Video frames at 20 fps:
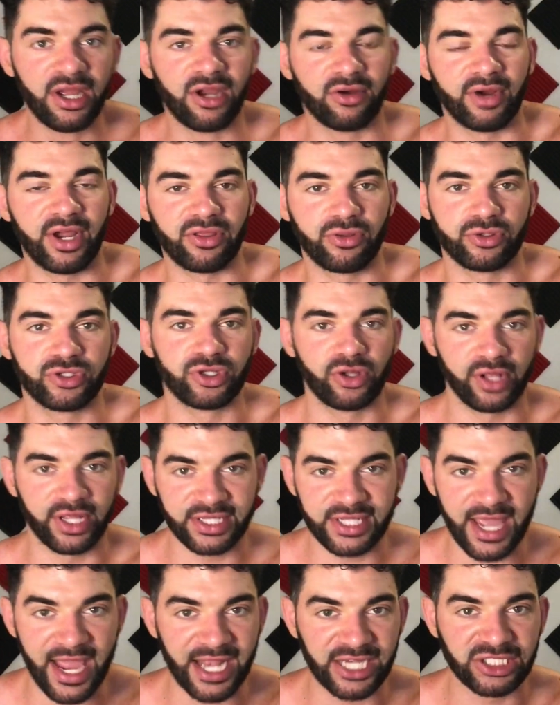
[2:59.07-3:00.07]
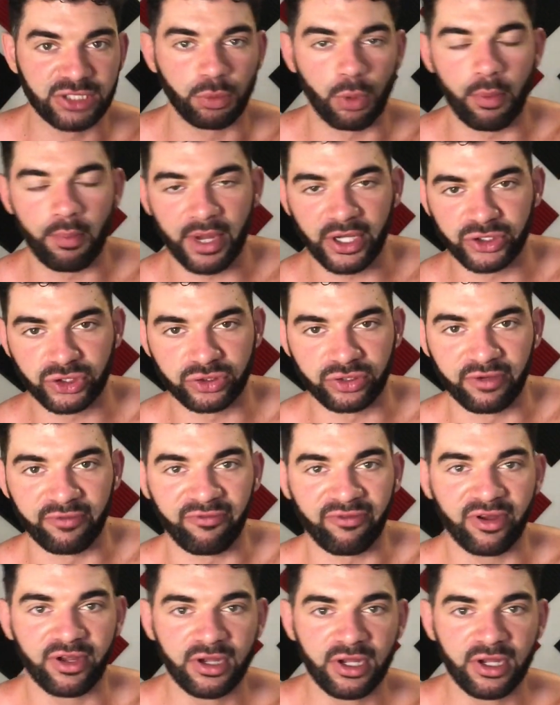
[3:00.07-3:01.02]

Right? There's no like tangible measure of